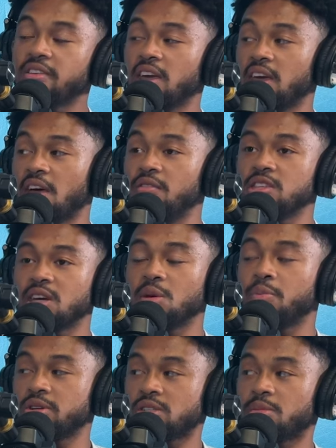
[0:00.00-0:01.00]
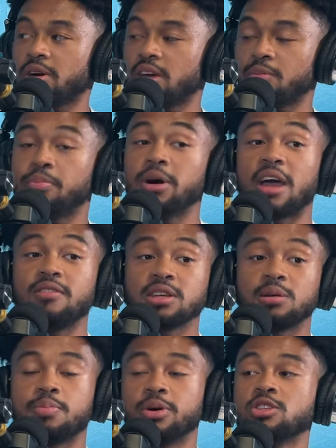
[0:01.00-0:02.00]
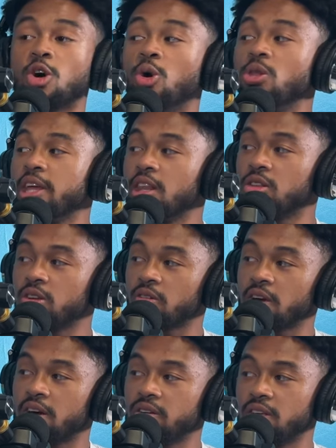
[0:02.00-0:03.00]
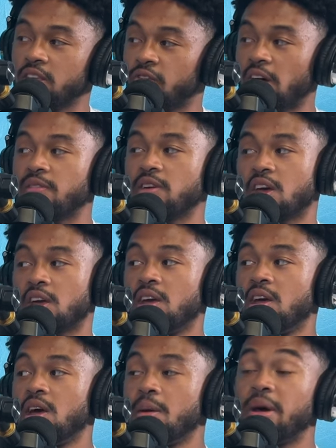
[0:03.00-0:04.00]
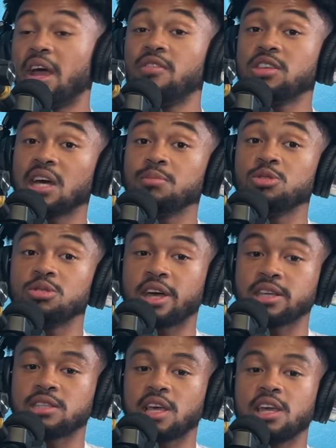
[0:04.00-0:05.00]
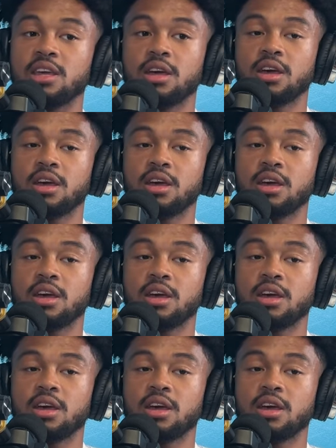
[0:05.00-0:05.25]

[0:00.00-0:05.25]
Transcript: k every time you push somebody. Every time you push an old lady on the ground, it's five k. But every time you like say you